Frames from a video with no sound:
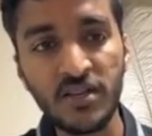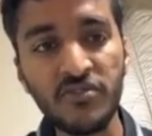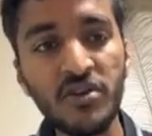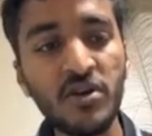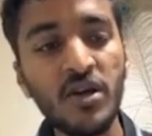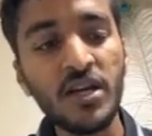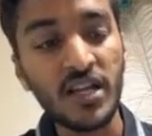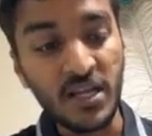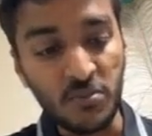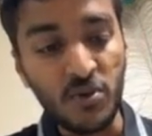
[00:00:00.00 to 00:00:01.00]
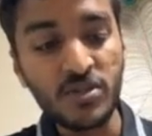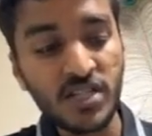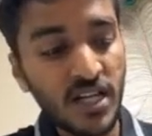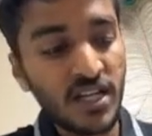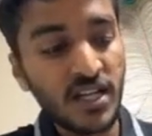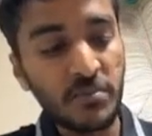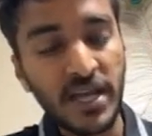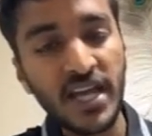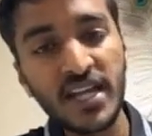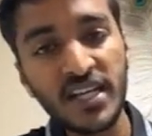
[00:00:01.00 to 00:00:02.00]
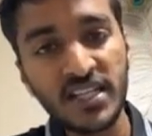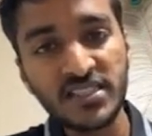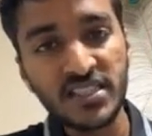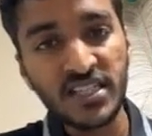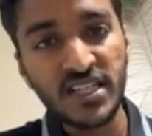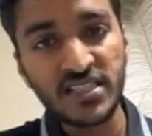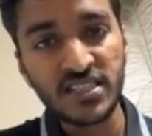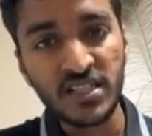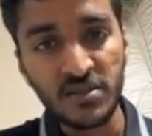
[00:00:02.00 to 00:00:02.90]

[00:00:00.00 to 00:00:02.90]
If you like mostly the mechanical engineers,